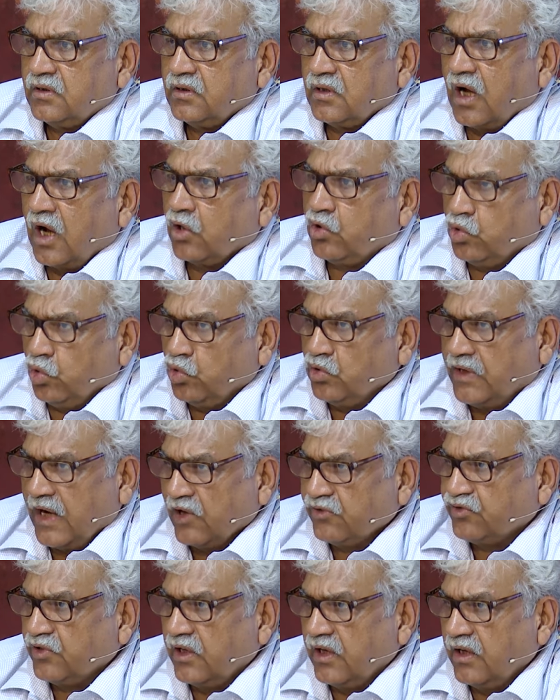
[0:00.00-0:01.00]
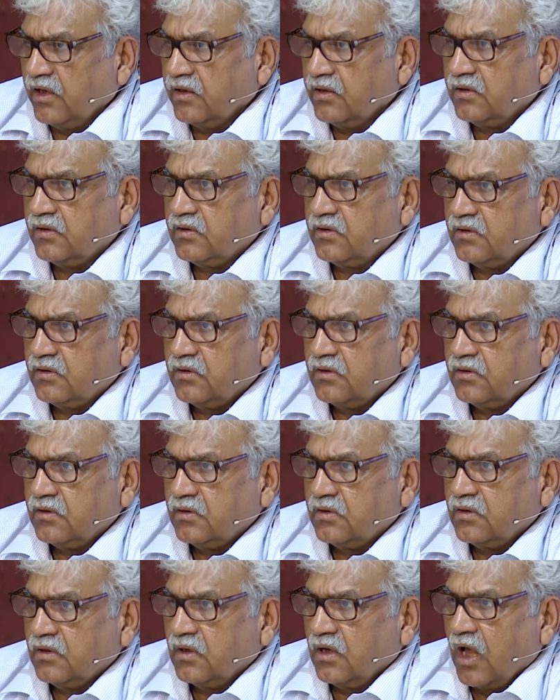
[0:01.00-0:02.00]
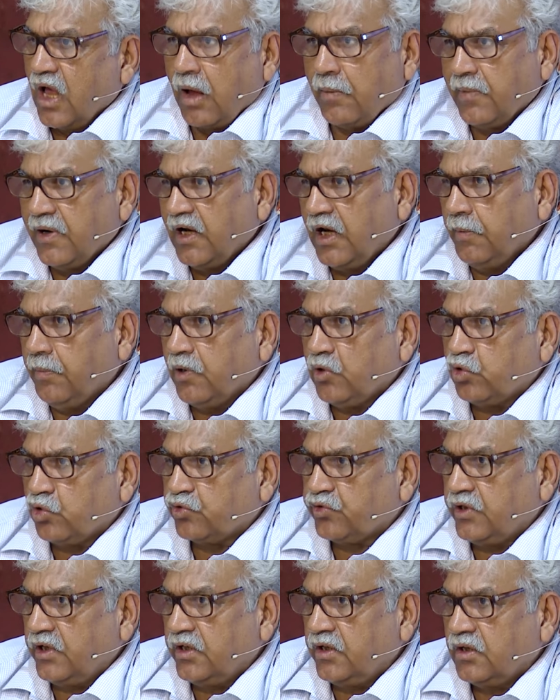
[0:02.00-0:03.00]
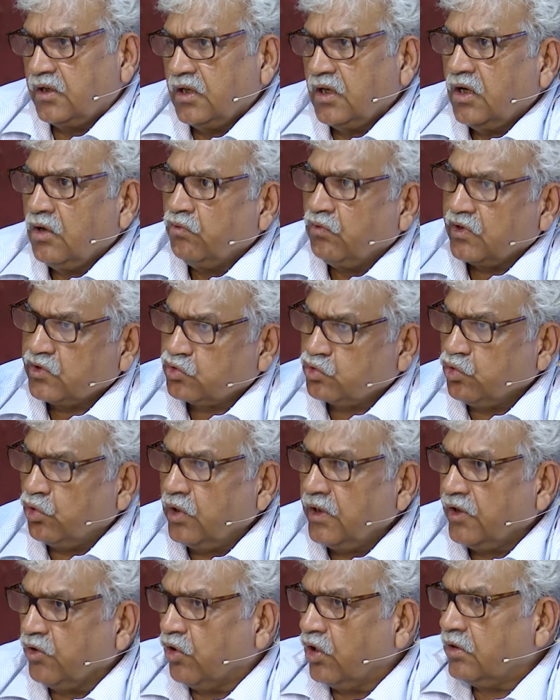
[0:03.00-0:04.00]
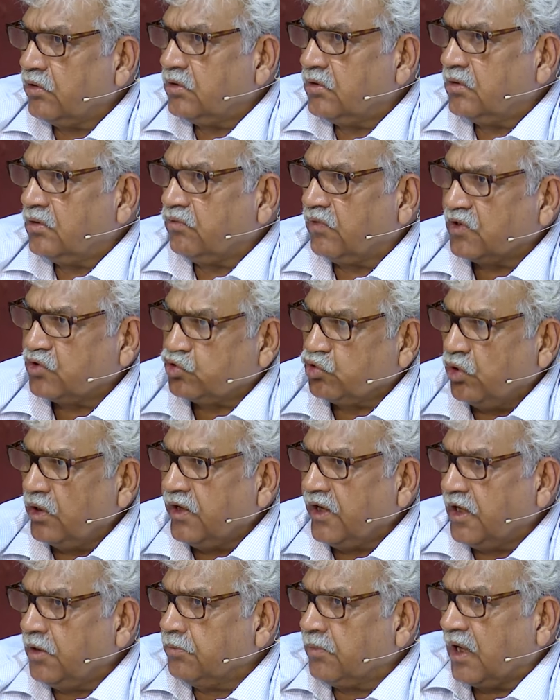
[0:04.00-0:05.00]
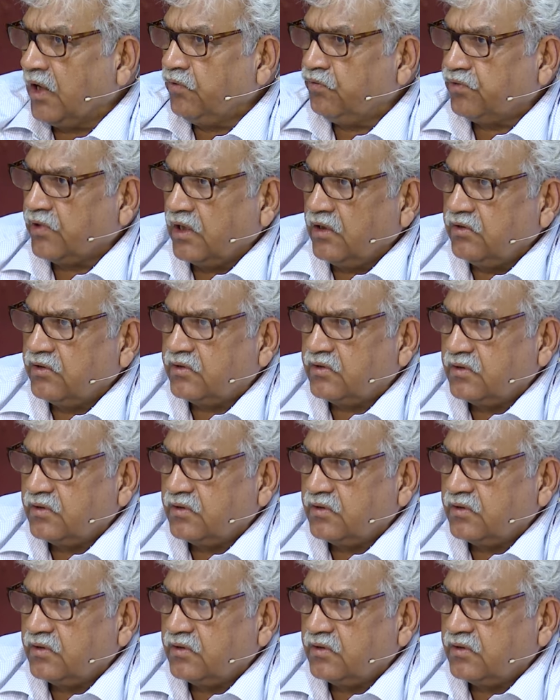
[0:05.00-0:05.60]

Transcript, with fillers: are too dazzling, I'm unable to see what's going on, what's going in my front.